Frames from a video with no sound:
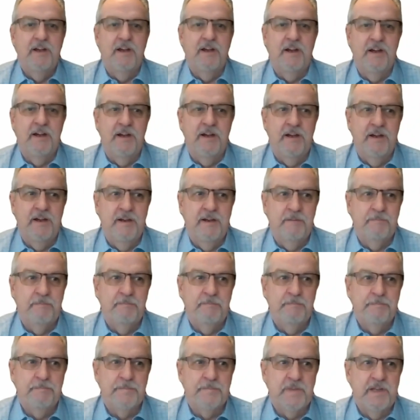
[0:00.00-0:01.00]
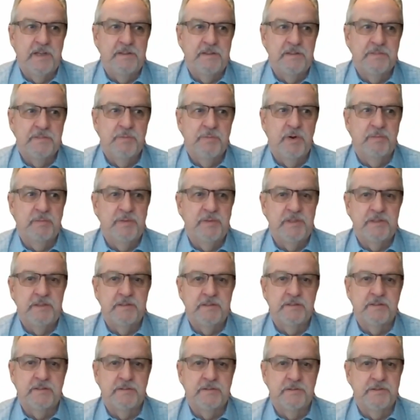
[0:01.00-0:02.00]
Um, and there's
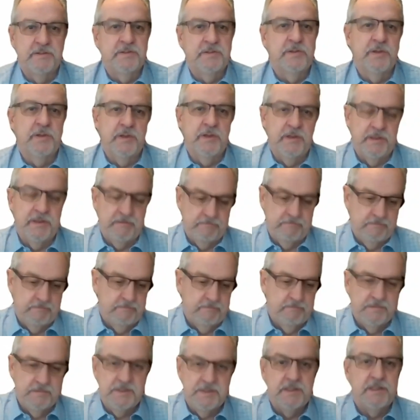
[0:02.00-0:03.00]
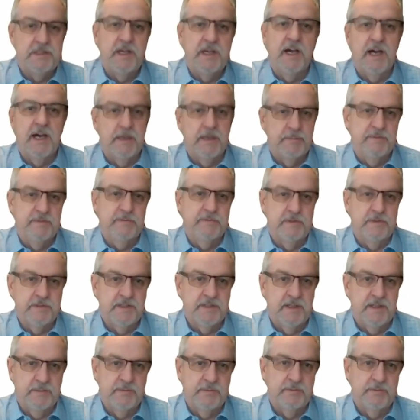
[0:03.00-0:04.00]
properties that are circling Sydney Harbour, for
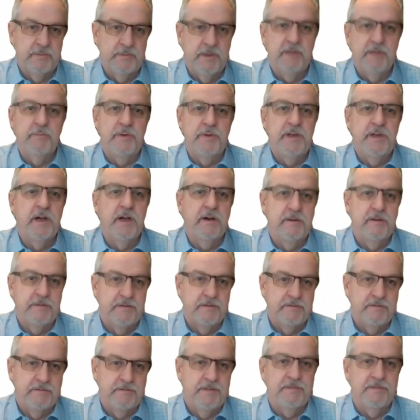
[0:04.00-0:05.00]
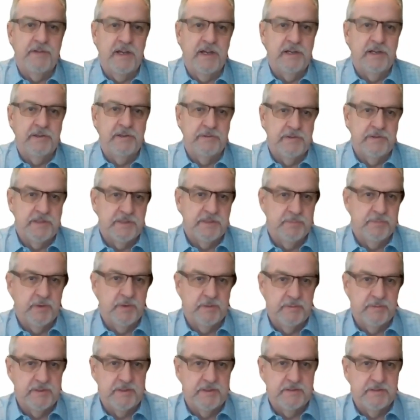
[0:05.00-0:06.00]
example. And we know the, the value of these
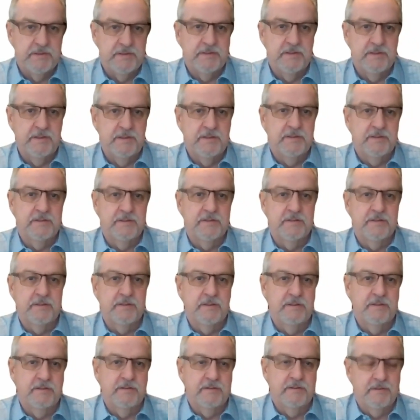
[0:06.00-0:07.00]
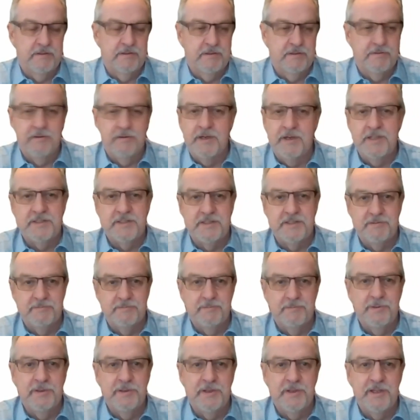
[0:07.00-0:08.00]
properties. It's crazy,
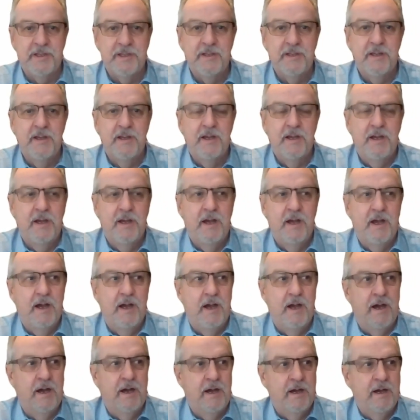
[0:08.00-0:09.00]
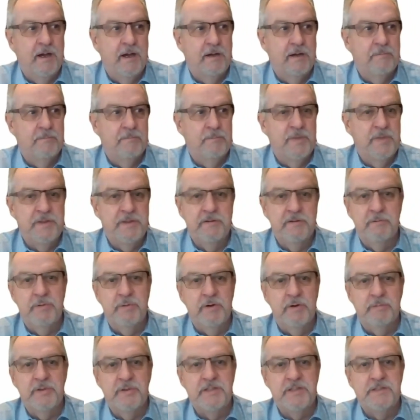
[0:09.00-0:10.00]
really. Um, but there are
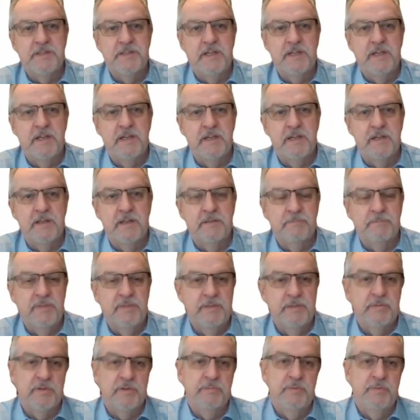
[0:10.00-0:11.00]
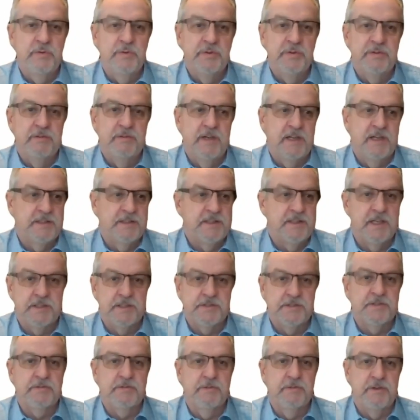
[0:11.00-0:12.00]
properties there, and people have put a
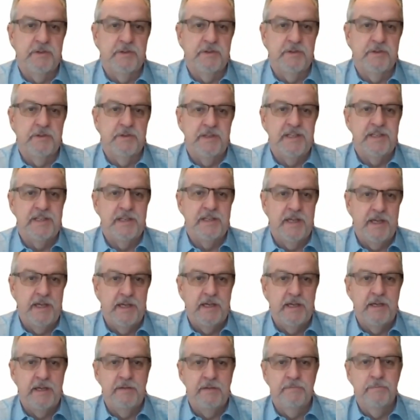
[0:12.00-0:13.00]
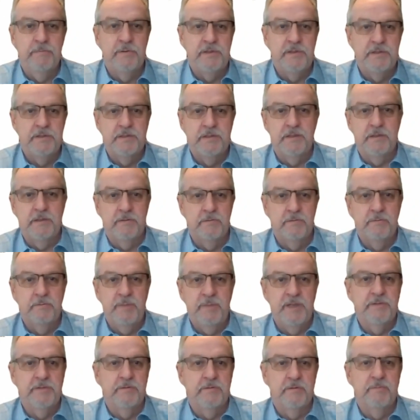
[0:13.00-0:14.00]
touch screen in every single
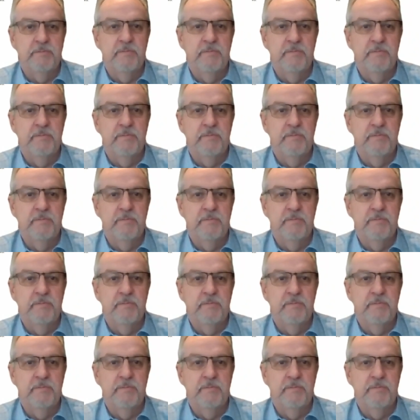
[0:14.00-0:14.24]
bedroom.